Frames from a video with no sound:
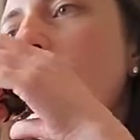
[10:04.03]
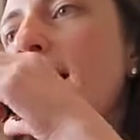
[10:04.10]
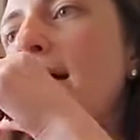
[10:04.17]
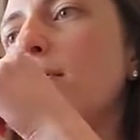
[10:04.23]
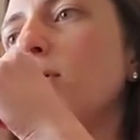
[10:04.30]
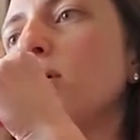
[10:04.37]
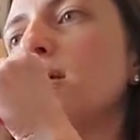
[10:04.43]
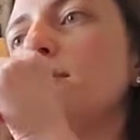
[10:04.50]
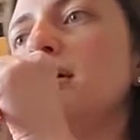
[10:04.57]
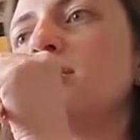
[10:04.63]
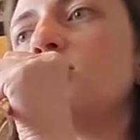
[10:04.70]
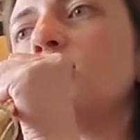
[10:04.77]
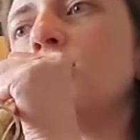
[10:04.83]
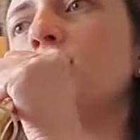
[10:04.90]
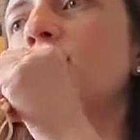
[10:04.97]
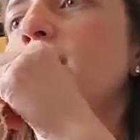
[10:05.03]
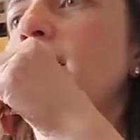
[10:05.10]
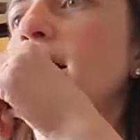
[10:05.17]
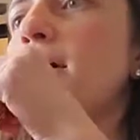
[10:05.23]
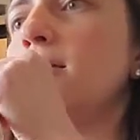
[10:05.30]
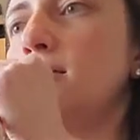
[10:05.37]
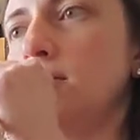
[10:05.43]
And we want to make sure
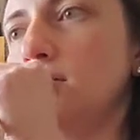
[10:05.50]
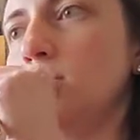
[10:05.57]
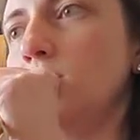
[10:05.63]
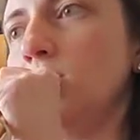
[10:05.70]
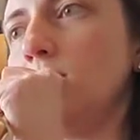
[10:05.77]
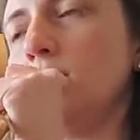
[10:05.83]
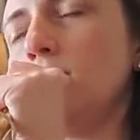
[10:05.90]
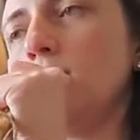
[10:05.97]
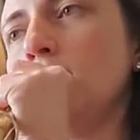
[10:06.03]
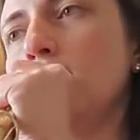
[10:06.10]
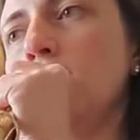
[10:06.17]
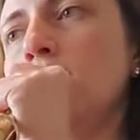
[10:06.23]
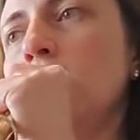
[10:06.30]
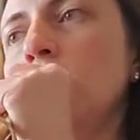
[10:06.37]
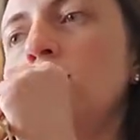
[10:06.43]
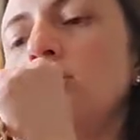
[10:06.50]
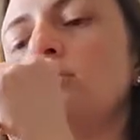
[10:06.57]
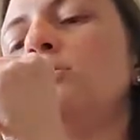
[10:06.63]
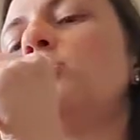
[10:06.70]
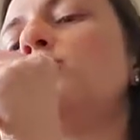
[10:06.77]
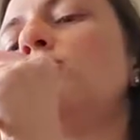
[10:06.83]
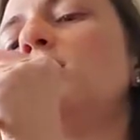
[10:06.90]
that
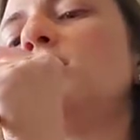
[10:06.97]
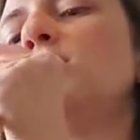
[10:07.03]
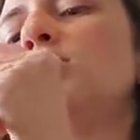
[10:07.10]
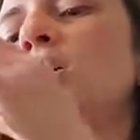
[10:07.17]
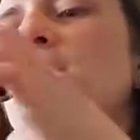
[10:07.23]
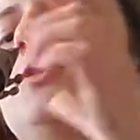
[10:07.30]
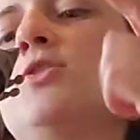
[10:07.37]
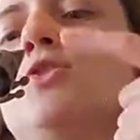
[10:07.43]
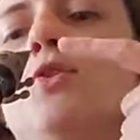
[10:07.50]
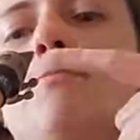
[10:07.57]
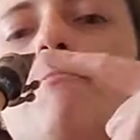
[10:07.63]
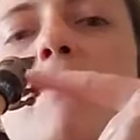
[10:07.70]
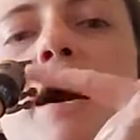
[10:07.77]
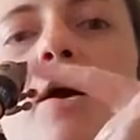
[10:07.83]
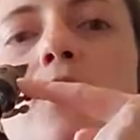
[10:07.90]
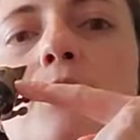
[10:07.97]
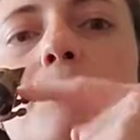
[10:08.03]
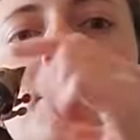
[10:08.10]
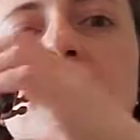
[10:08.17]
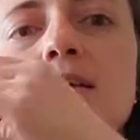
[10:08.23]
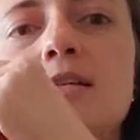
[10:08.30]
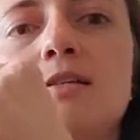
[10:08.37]
you adjust your
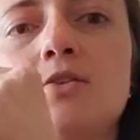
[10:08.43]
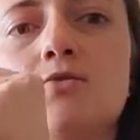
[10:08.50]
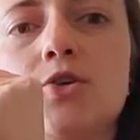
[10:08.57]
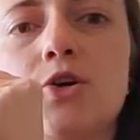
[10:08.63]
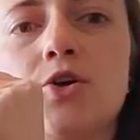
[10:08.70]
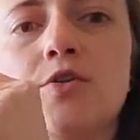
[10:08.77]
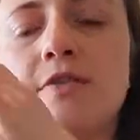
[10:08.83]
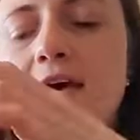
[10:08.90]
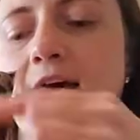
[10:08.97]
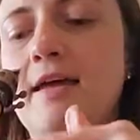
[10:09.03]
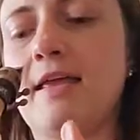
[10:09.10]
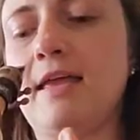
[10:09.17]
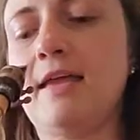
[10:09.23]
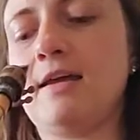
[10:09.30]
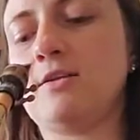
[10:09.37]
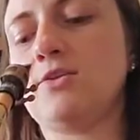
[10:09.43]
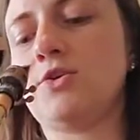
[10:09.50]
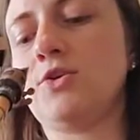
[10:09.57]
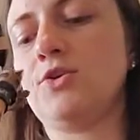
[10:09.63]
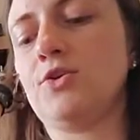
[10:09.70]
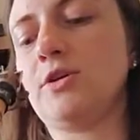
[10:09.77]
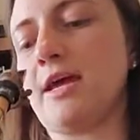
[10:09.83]
mouthpiece. So turn that and
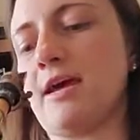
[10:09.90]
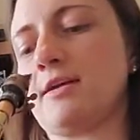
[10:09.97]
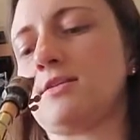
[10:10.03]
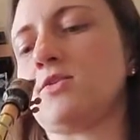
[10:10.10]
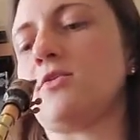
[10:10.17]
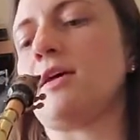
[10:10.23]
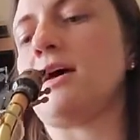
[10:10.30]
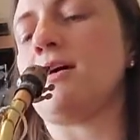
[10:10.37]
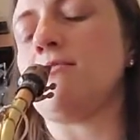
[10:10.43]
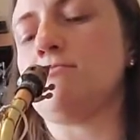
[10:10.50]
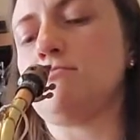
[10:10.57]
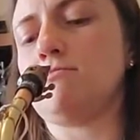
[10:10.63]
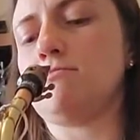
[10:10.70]
turn your neck so that